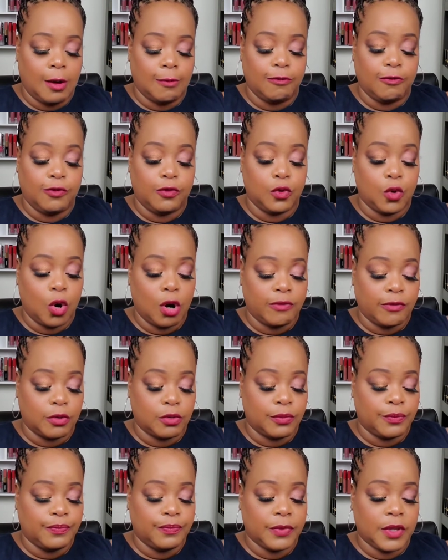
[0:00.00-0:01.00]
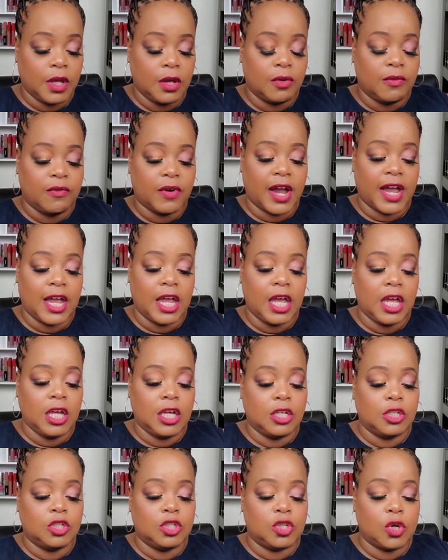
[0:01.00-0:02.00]
Floral, right?
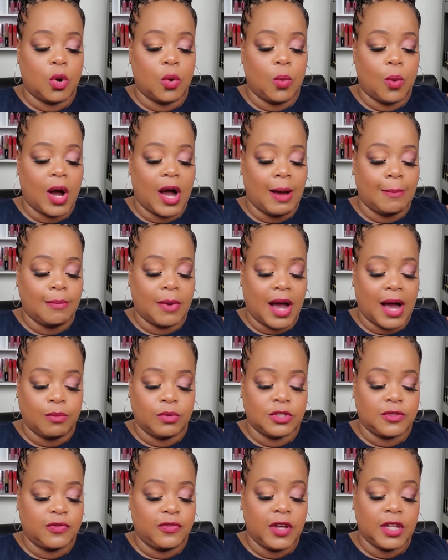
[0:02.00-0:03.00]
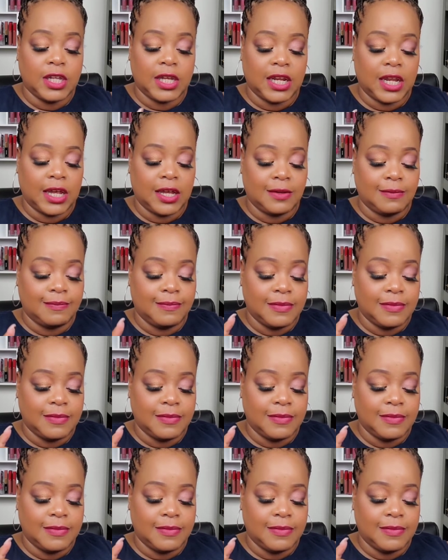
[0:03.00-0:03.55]
So I was feeling it.